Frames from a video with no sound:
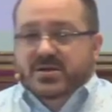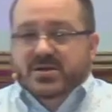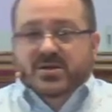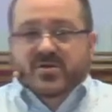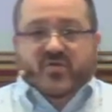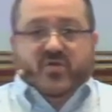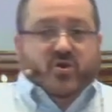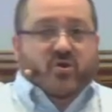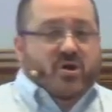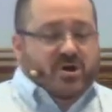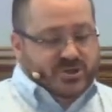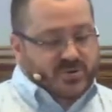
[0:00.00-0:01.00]
for the
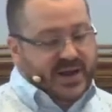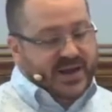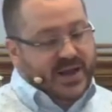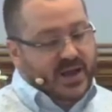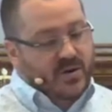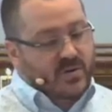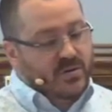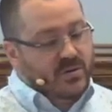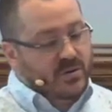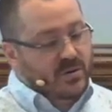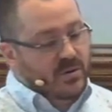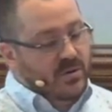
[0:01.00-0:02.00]
cross right now?
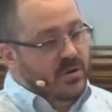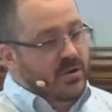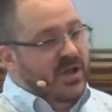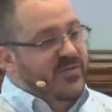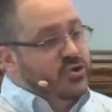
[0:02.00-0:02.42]
If you took